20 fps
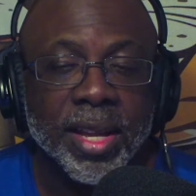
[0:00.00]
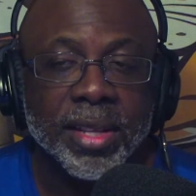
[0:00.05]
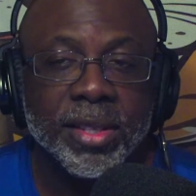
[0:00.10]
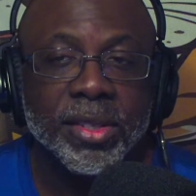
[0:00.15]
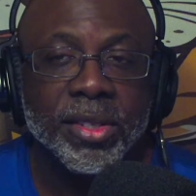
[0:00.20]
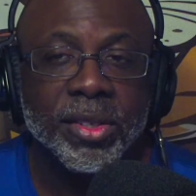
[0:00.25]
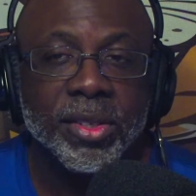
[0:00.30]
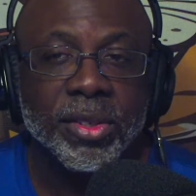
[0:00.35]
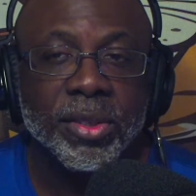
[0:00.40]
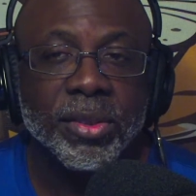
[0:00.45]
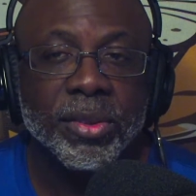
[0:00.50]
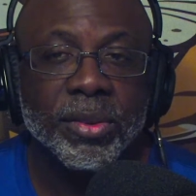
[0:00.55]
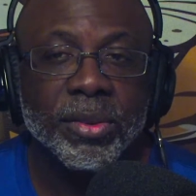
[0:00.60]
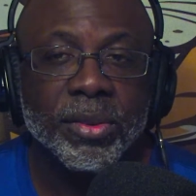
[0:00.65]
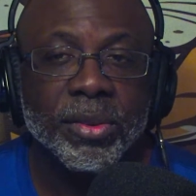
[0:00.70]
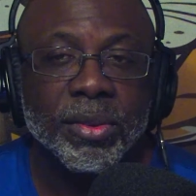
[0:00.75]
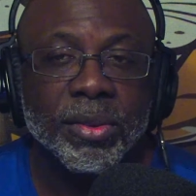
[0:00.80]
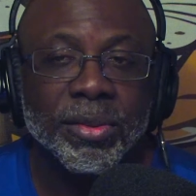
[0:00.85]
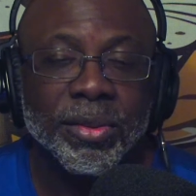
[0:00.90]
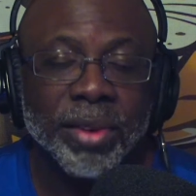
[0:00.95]
to
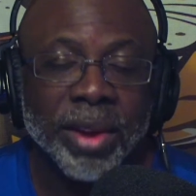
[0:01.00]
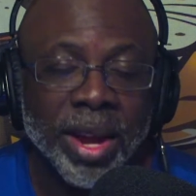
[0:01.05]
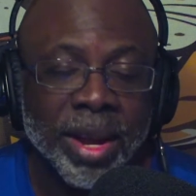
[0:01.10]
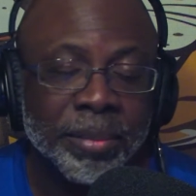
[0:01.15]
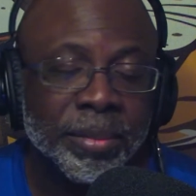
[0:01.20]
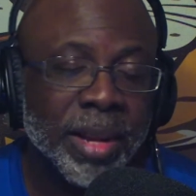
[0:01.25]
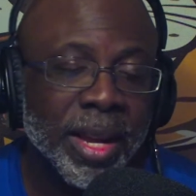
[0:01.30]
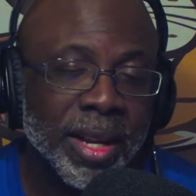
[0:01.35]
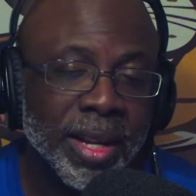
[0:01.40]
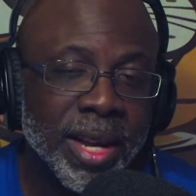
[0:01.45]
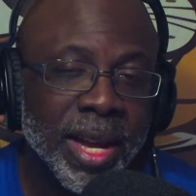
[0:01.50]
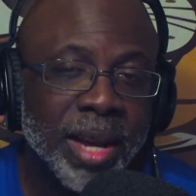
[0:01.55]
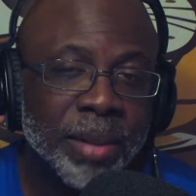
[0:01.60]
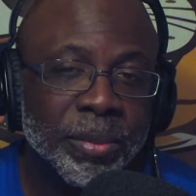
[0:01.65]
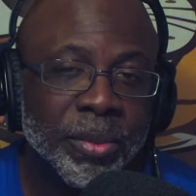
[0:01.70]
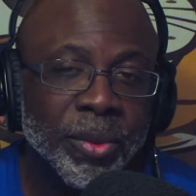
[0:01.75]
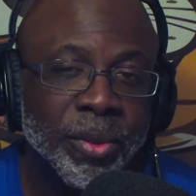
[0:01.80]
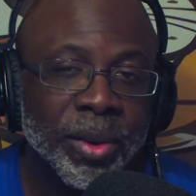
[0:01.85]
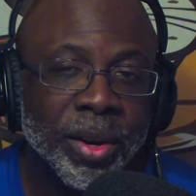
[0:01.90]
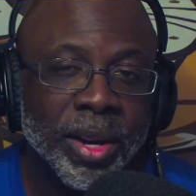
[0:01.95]
grab that copper
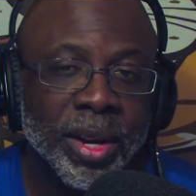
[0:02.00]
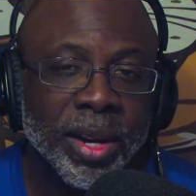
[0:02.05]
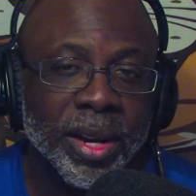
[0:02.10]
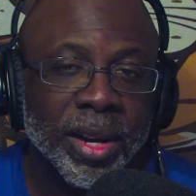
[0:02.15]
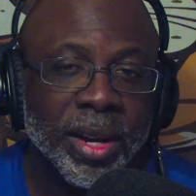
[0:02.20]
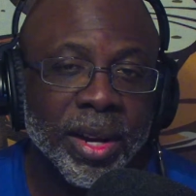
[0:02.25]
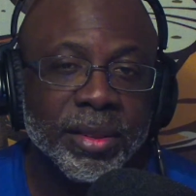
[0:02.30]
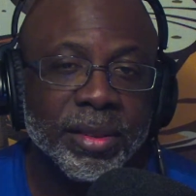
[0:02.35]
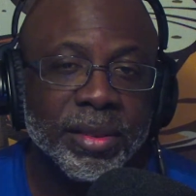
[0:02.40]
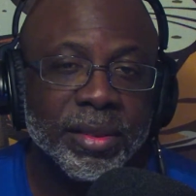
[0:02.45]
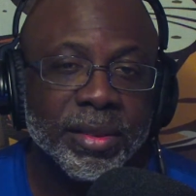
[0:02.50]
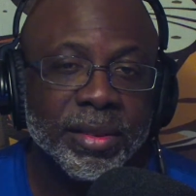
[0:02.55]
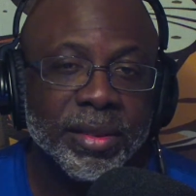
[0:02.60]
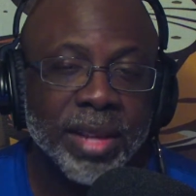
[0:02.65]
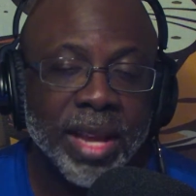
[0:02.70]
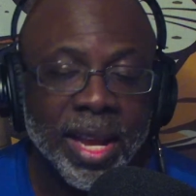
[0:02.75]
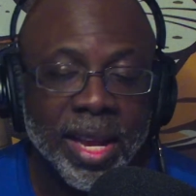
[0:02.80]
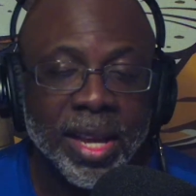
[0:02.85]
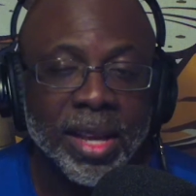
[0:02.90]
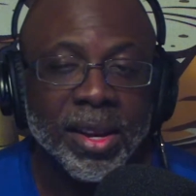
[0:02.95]
wire,
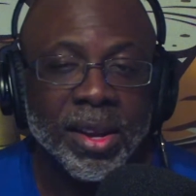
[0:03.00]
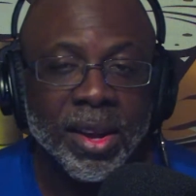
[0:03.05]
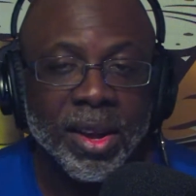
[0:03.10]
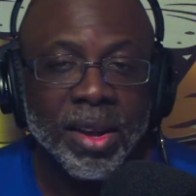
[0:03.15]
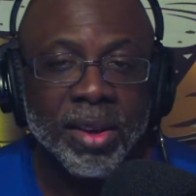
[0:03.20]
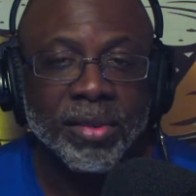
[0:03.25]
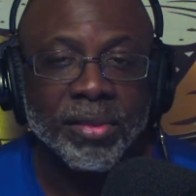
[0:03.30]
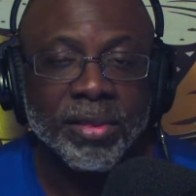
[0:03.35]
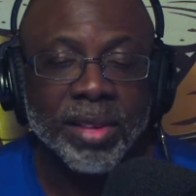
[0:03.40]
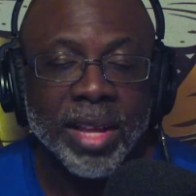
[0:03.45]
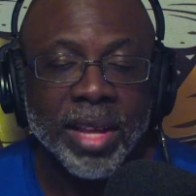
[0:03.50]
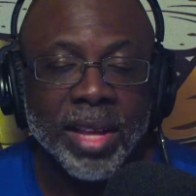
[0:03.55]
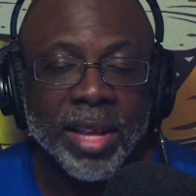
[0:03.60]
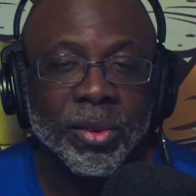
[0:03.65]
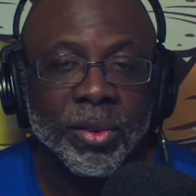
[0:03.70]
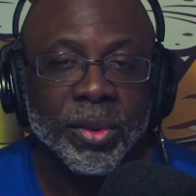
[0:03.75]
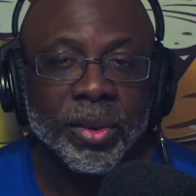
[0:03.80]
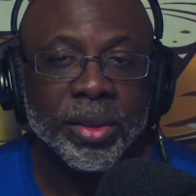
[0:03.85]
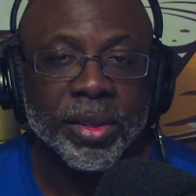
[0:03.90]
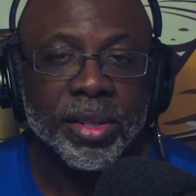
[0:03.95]
take it off that
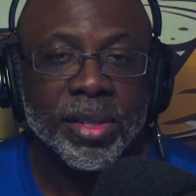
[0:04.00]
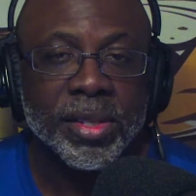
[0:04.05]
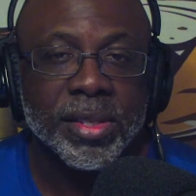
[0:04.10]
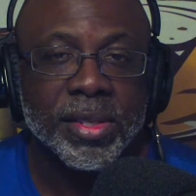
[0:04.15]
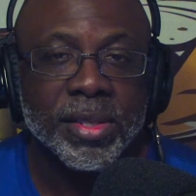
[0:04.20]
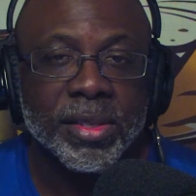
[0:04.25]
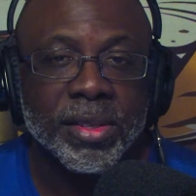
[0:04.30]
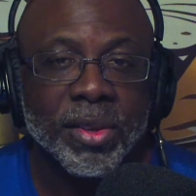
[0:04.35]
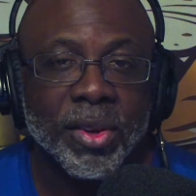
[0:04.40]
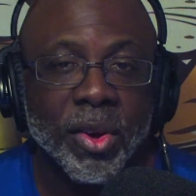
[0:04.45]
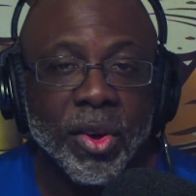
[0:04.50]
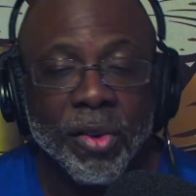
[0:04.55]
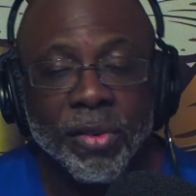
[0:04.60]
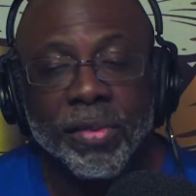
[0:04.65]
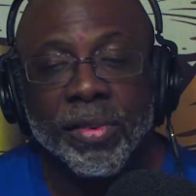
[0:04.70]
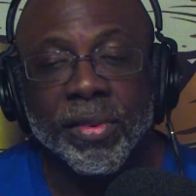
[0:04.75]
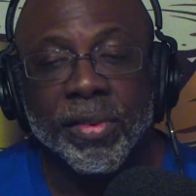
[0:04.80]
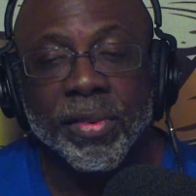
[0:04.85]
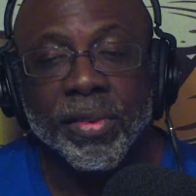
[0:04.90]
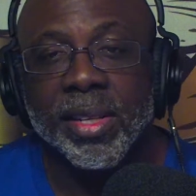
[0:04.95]
ordnance.
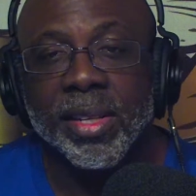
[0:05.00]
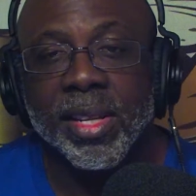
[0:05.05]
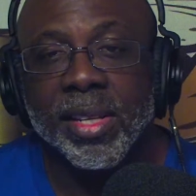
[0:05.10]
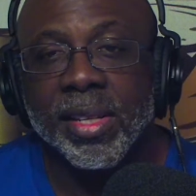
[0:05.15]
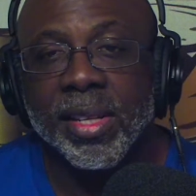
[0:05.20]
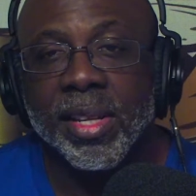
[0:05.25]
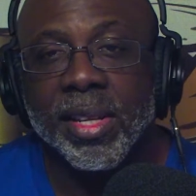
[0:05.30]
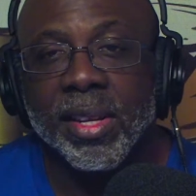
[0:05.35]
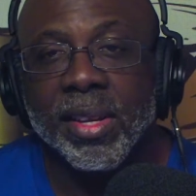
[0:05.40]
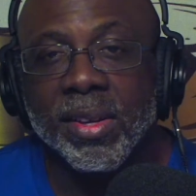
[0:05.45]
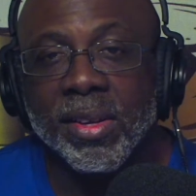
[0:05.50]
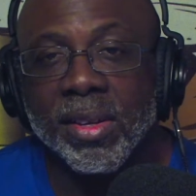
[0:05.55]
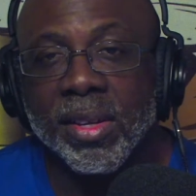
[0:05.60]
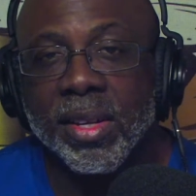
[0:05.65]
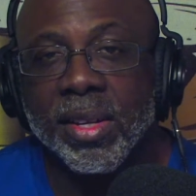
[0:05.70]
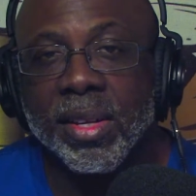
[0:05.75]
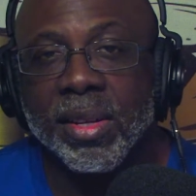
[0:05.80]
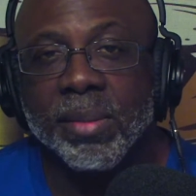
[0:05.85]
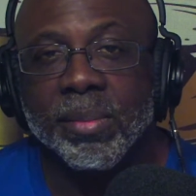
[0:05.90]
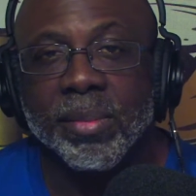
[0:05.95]
Hopefully it didn't get hung
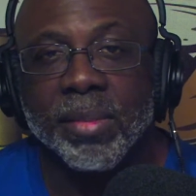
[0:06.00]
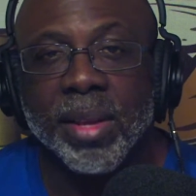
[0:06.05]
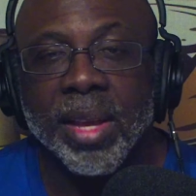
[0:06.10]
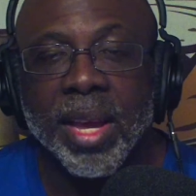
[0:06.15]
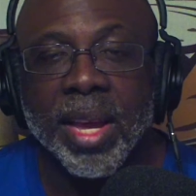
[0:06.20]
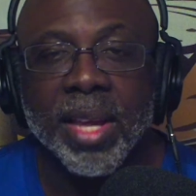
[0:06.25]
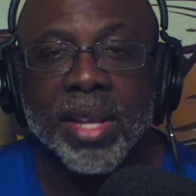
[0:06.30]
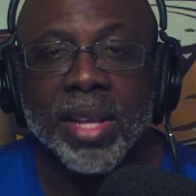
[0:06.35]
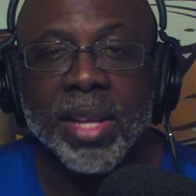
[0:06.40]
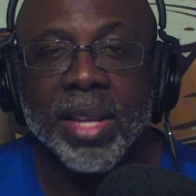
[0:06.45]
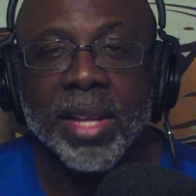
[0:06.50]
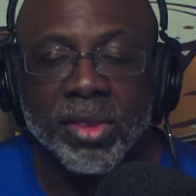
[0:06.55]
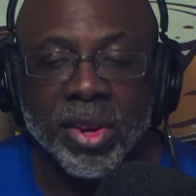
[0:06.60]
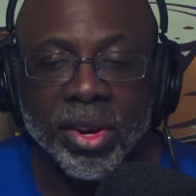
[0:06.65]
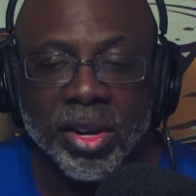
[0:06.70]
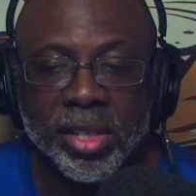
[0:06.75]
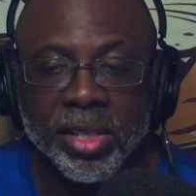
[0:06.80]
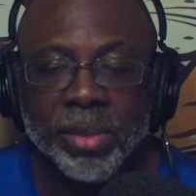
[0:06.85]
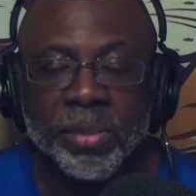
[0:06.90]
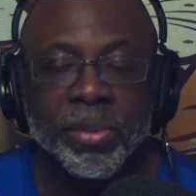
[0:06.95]
up, and
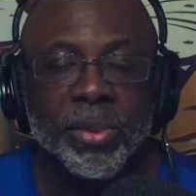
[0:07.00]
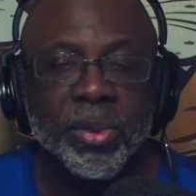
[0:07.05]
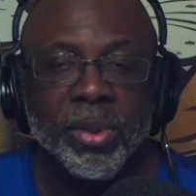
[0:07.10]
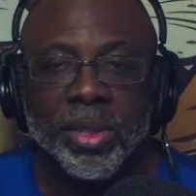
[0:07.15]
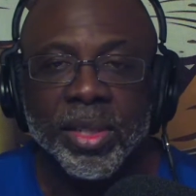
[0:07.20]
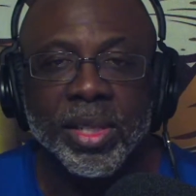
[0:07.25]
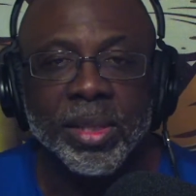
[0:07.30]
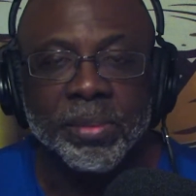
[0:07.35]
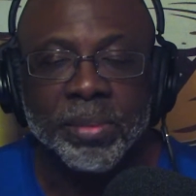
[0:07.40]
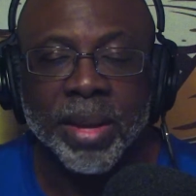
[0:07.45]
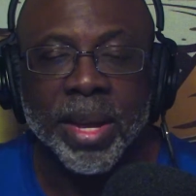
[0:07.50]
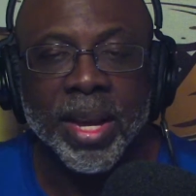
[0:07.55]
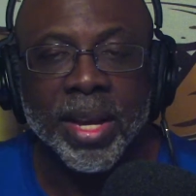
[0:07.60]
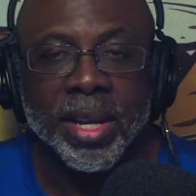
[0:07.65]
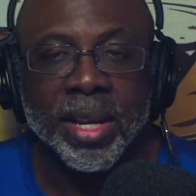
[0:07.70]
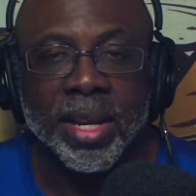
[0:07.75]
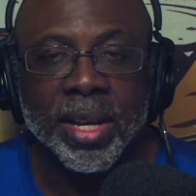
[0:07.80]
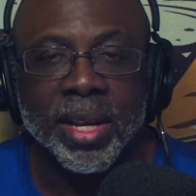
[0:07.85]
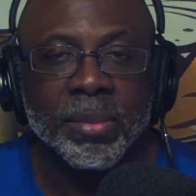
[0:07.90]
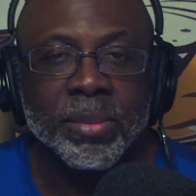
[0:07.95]
start spooling it back
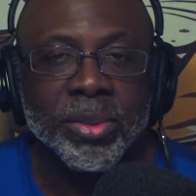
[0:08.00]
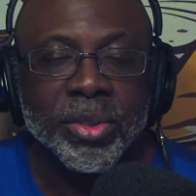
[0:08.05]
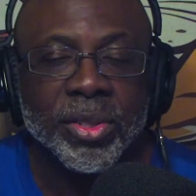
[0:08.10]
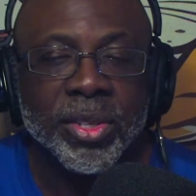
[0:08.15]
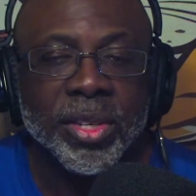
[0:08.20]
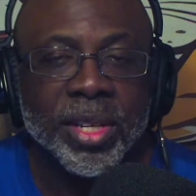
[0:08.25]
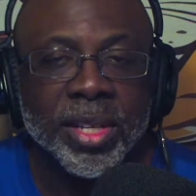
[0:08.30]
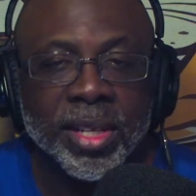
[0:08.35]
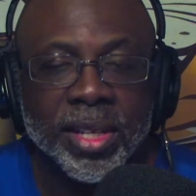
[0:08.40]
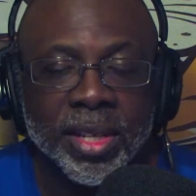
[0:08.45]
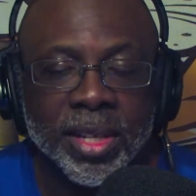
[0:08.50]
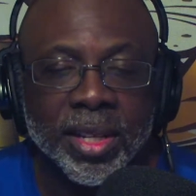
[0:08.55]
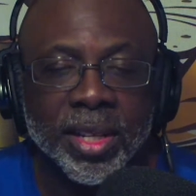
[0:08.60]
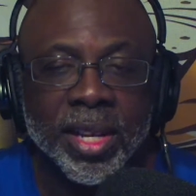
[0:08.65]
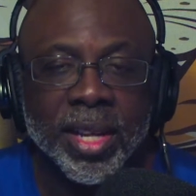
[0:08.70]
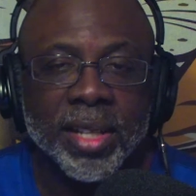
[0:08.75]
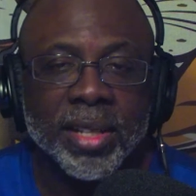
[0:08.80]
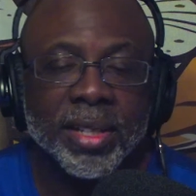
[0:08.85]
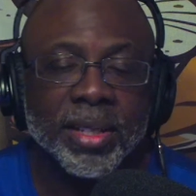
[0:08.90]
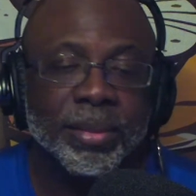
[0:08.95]
up so you can
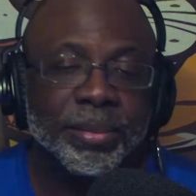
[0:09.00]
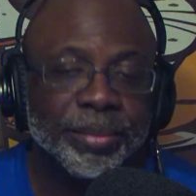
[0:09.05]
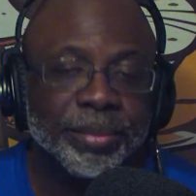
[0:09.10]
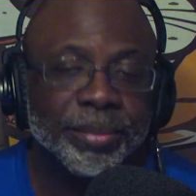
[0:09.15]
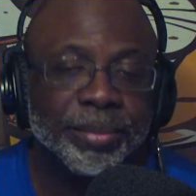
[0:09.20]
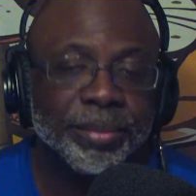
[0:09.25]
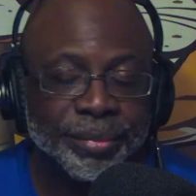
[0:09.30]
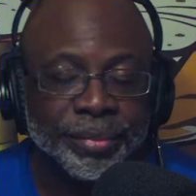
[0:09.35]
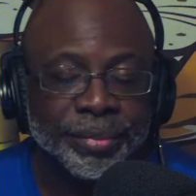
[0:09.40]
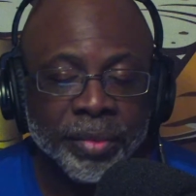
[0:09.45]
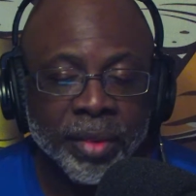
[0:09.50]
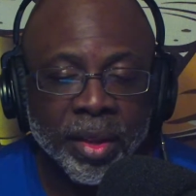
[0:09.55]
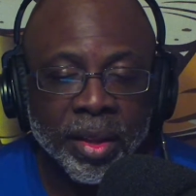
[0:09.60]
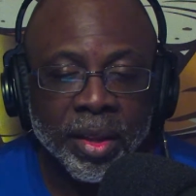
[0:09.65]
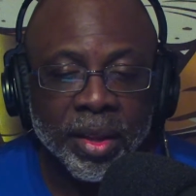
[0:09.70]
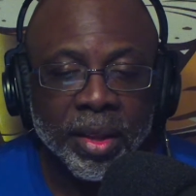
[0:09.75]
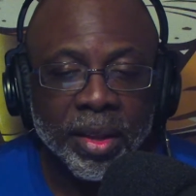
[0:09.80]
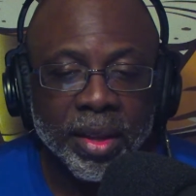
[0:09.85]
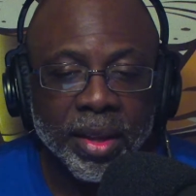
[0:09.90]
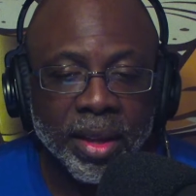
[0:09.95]
collect it.
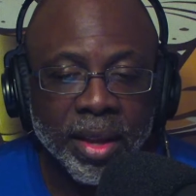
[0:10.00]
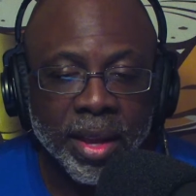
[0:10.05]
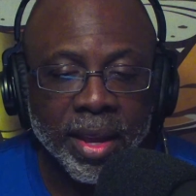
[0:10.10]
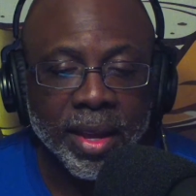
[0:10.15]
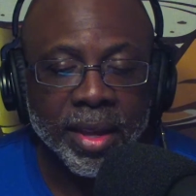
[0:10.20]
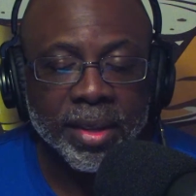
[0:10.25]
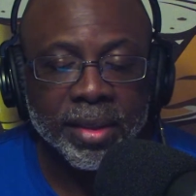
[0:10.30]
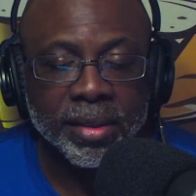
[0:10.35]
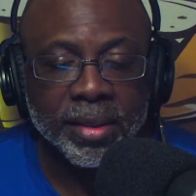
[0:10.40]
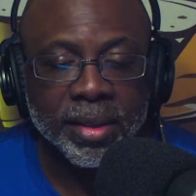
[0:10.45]
And